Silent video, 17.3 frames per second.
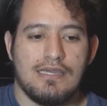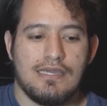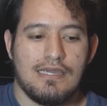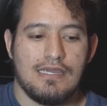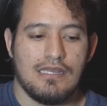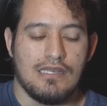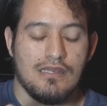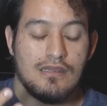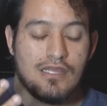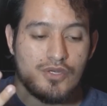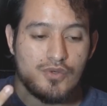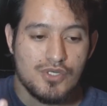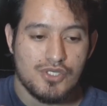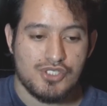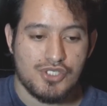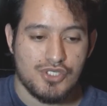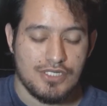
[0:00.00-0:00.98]
in
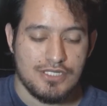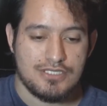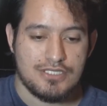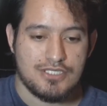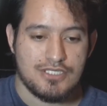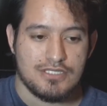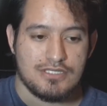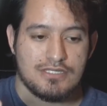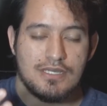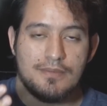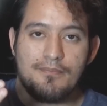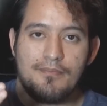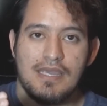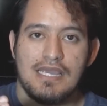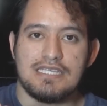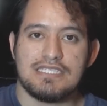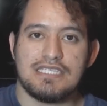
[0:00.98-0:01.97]
literature. It's just
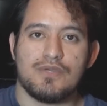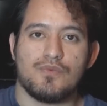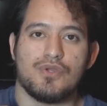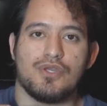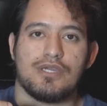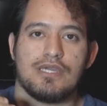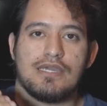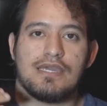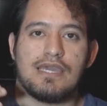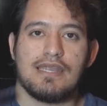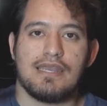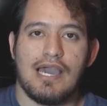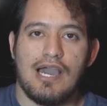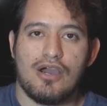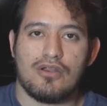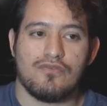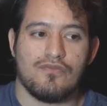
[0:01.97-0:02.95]
amazing what you can get
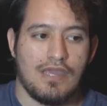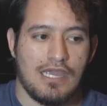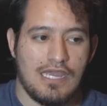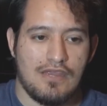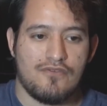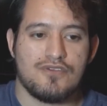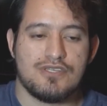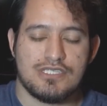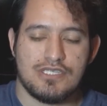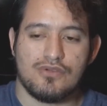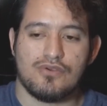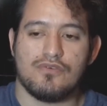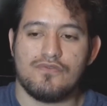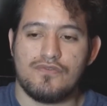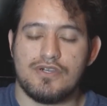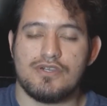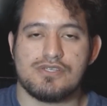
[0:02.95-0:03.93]
out of every
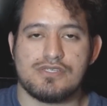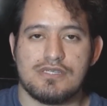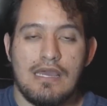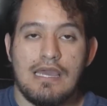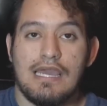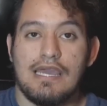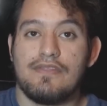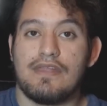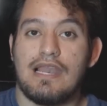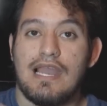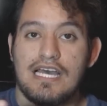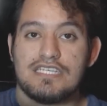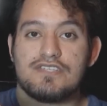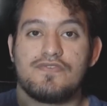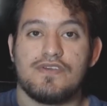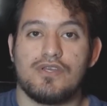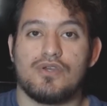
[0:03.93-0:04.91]
single verse. In the
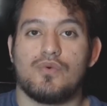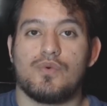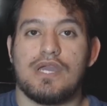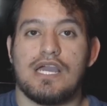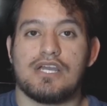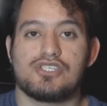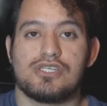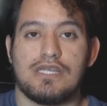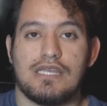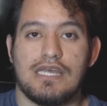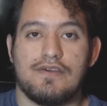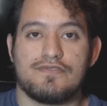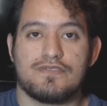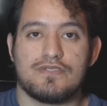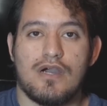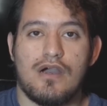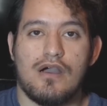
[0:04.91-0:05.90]
last video, we actually
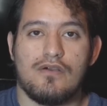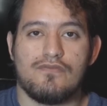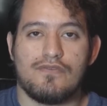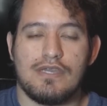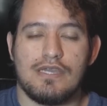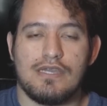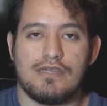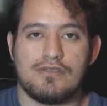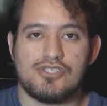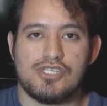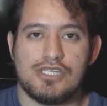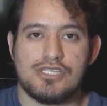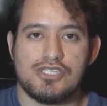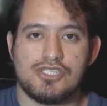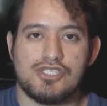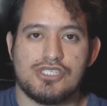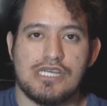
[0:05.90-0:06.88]
left off in
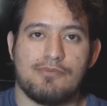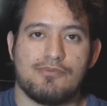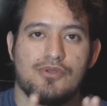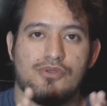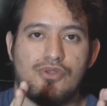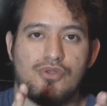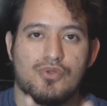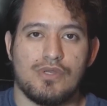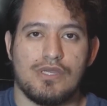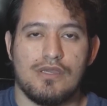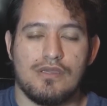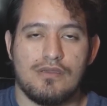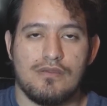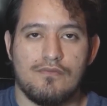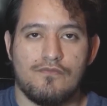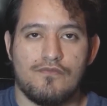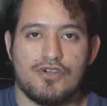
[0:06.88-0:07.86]
Genesis chapter
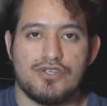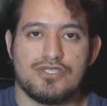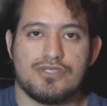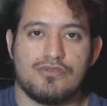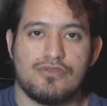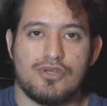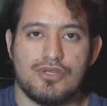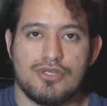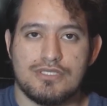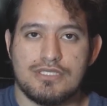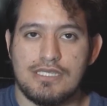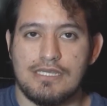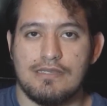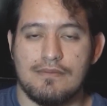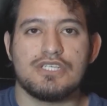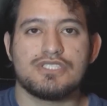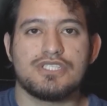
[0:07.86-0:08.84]
3, verse
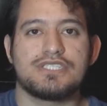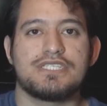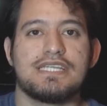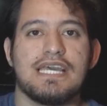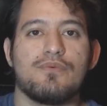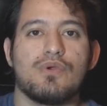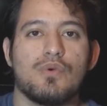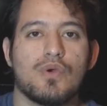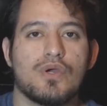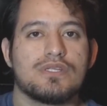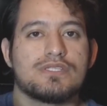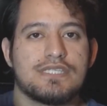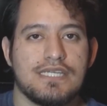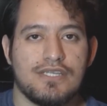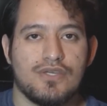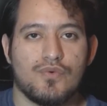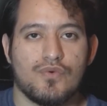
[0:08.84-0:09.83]
13. So today we will
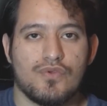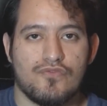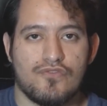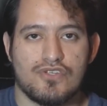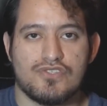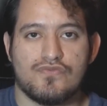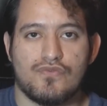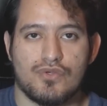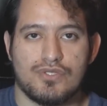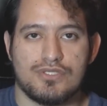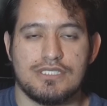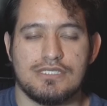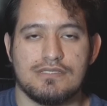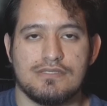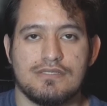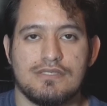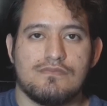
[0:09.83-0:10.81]
continue with verse
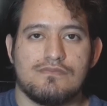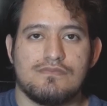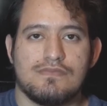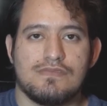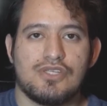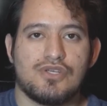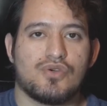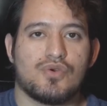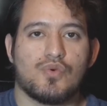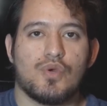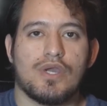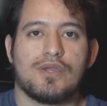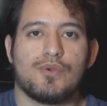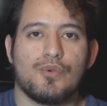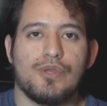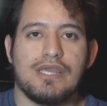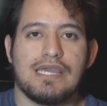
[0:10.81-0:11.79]
14. Little
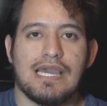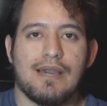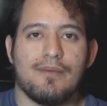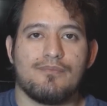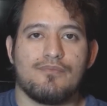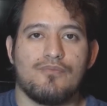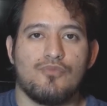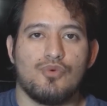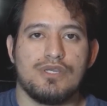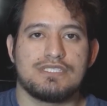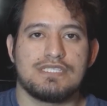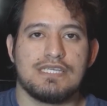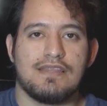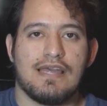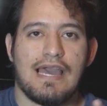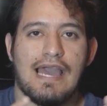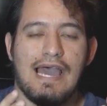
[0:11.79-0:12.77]
quick recap, we
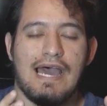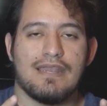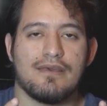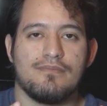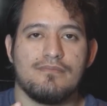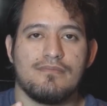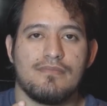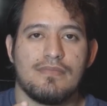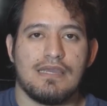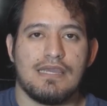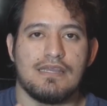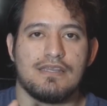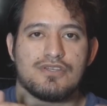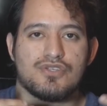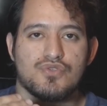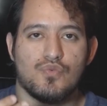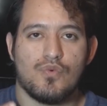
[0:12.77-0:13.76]
see that Adam
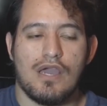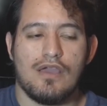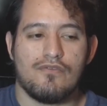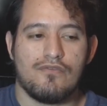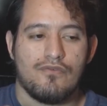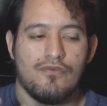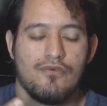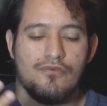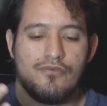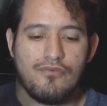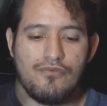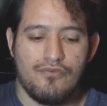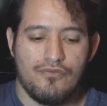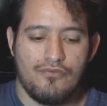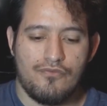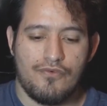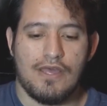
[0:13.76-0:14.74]
and his wife
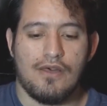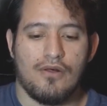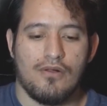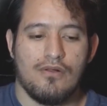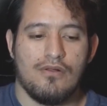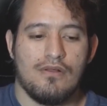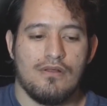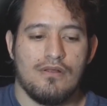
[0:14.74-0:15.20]
fell.